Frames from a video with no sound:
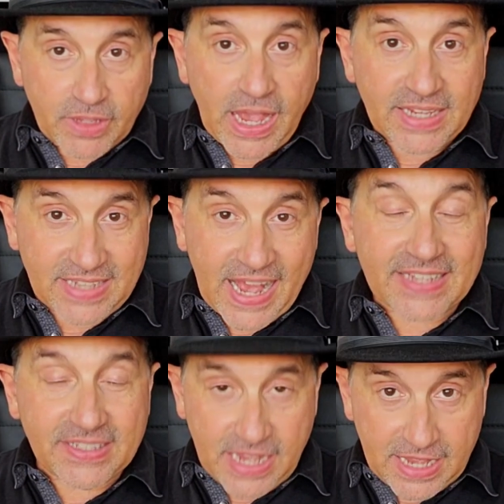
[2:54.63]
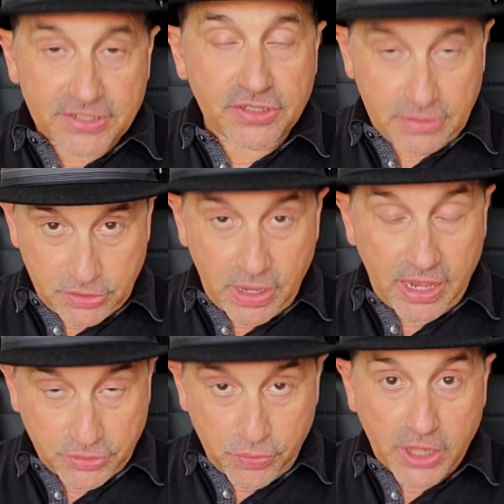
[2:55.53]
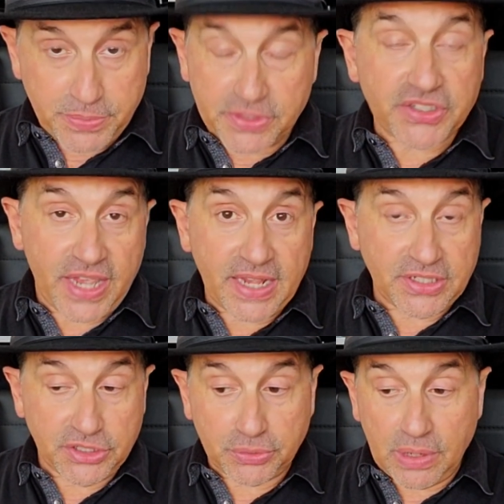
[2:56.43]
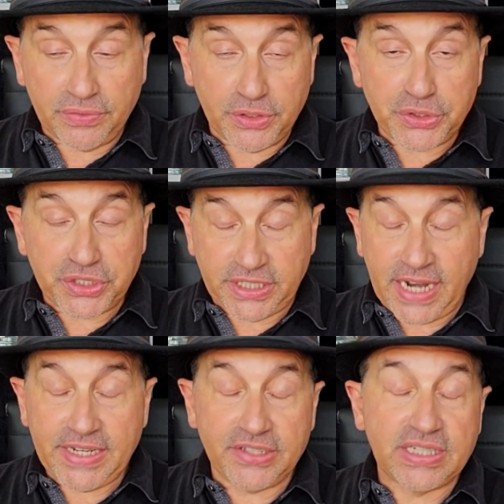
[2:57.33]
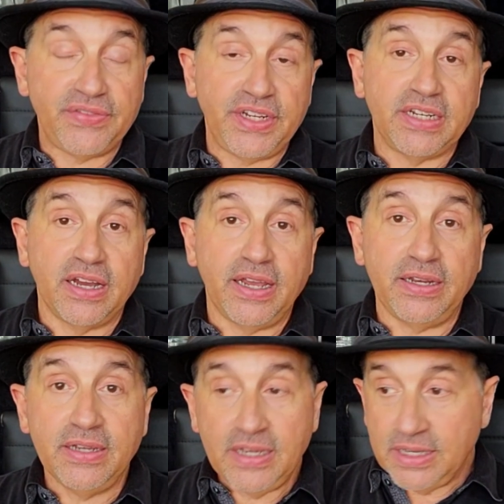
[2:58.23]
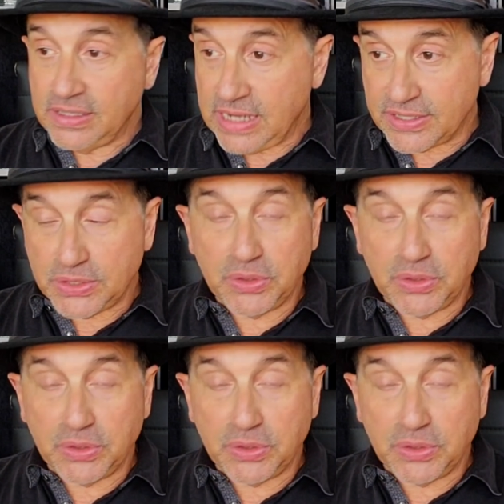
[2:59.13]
as Iran's been saying since the revolution in 1979, death to